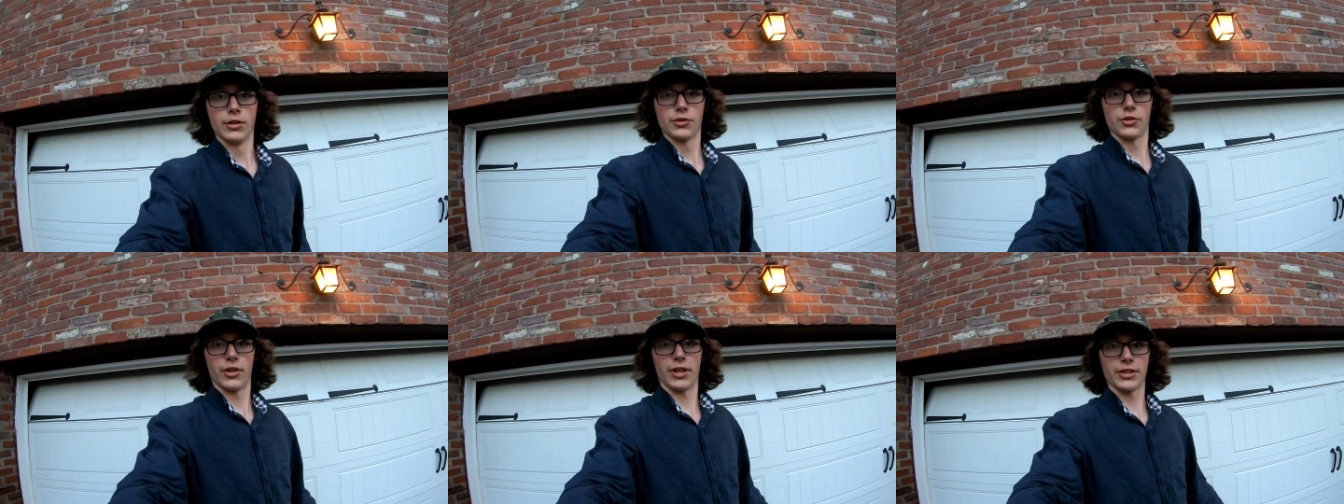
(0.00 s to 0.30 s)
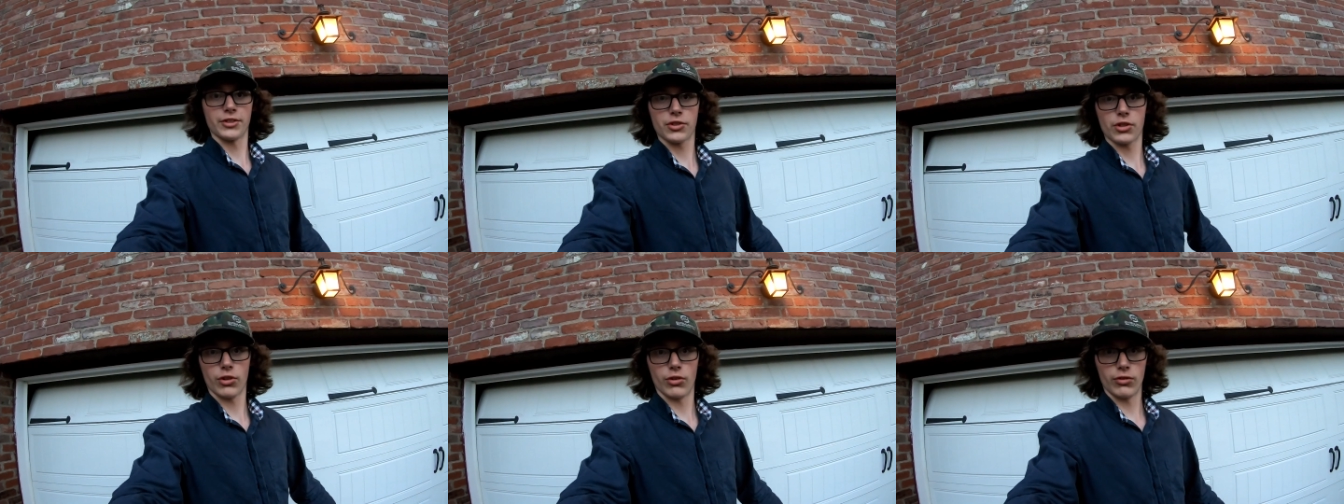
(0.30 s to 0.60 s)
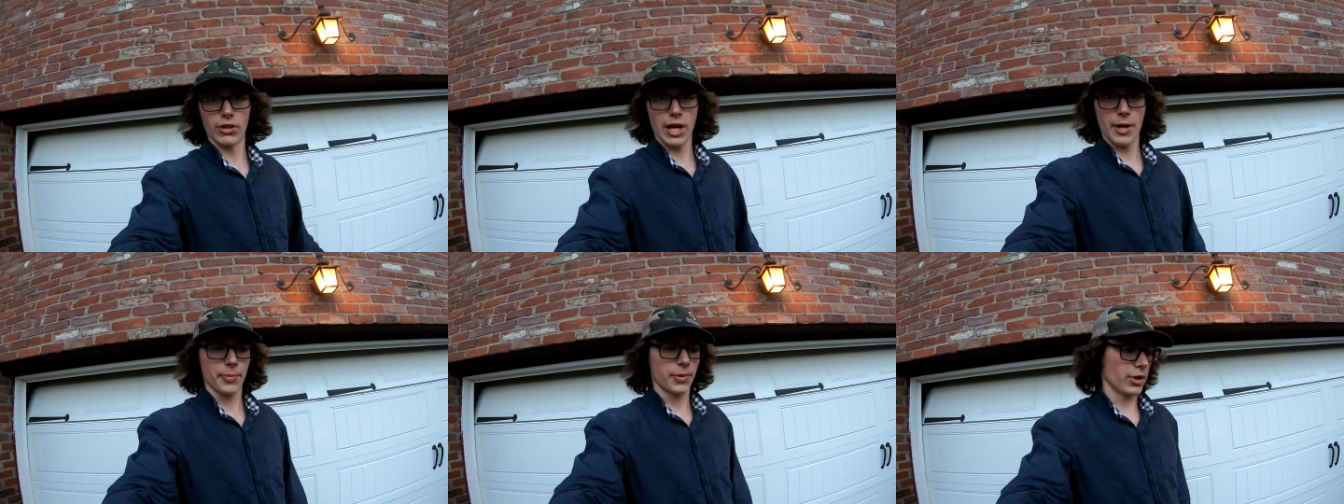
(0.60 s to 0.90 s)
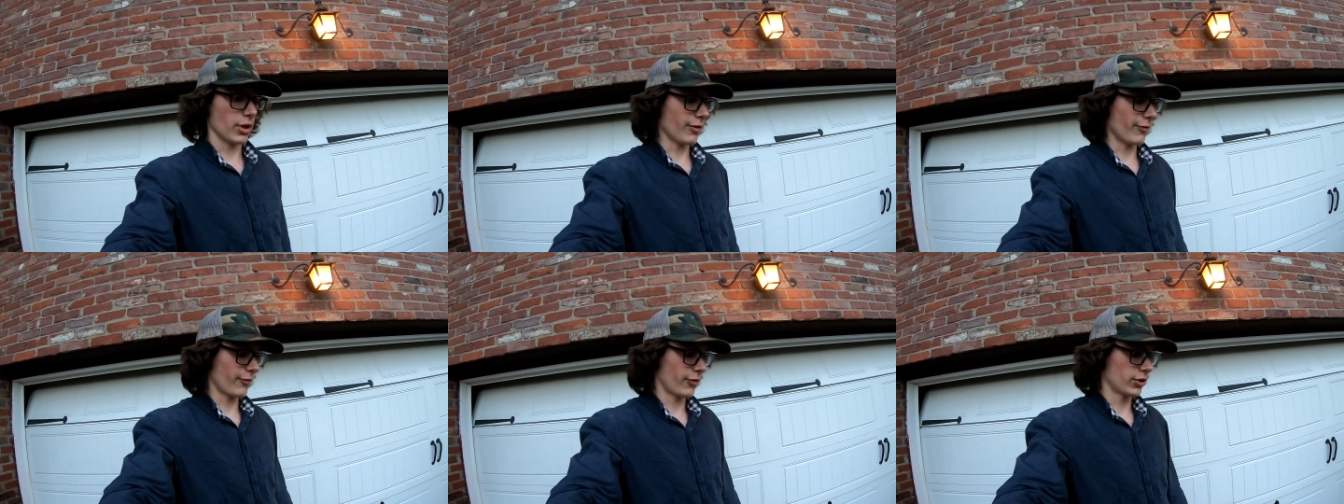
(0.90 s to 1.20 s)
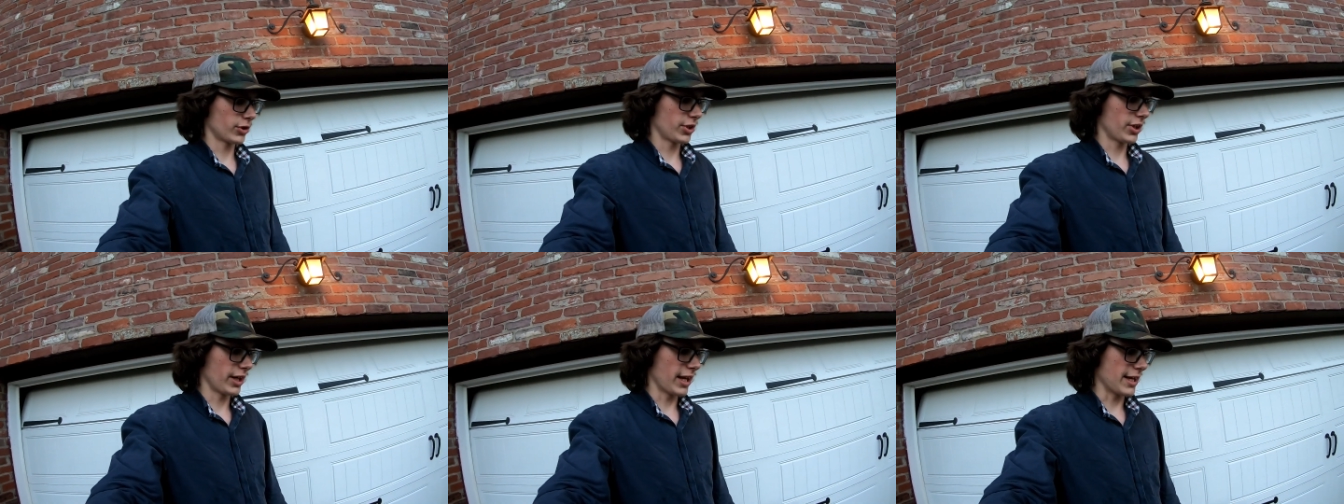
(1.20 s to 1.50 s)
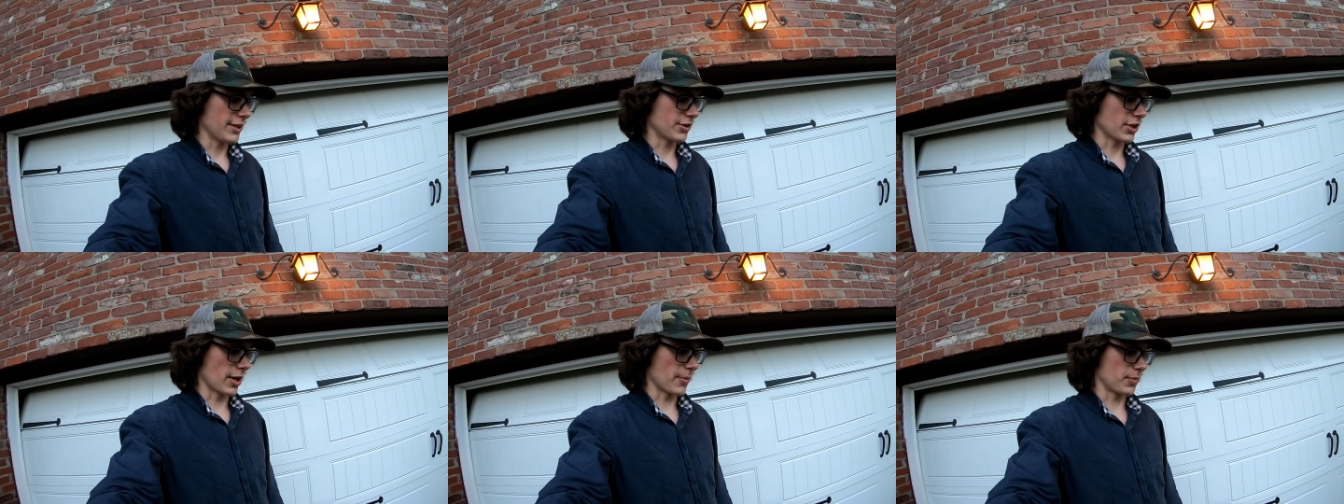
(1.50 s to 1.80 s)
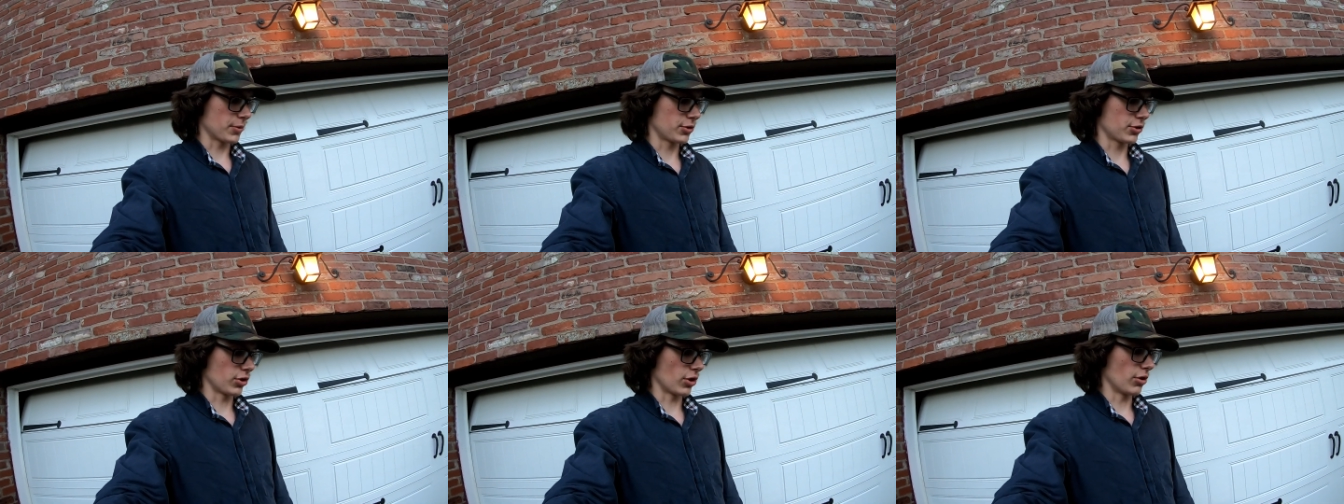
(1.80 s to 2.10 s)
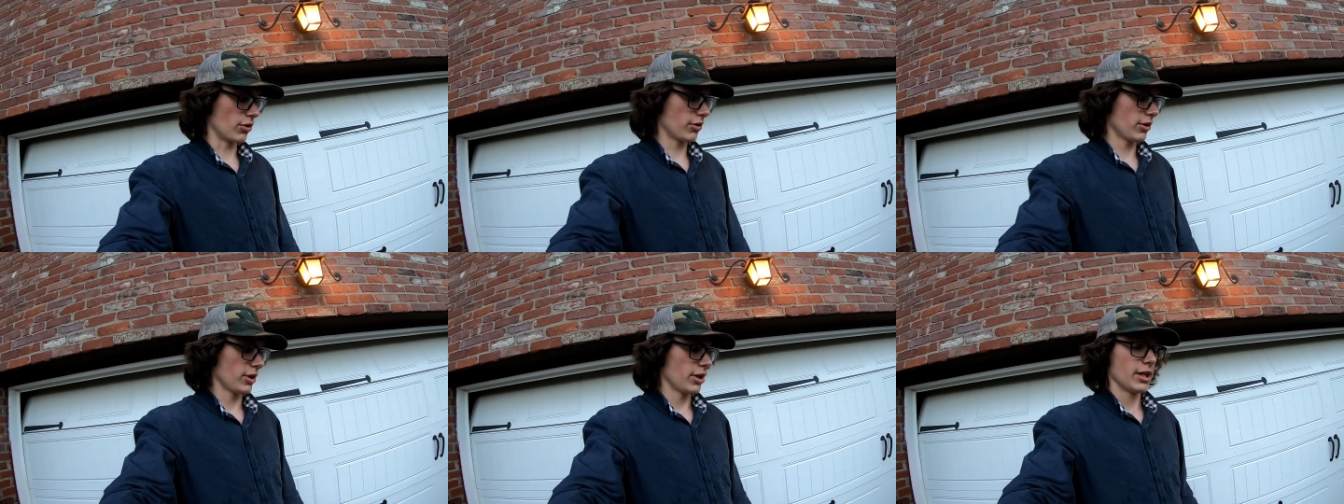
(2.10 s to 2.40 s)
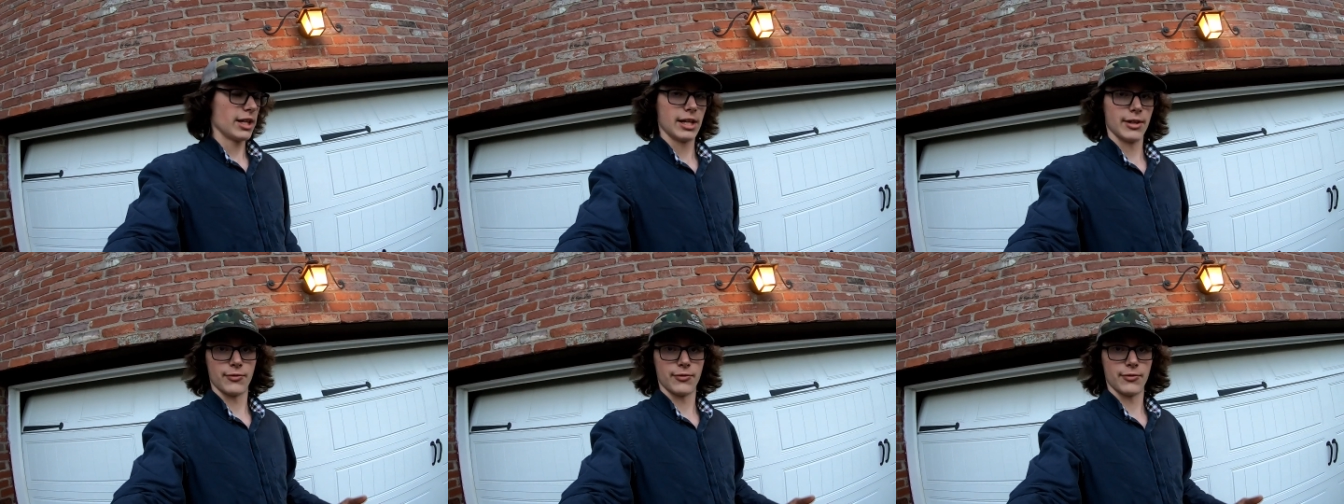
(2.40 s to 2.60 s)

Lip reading: So that's going to wrap it up for today's episode.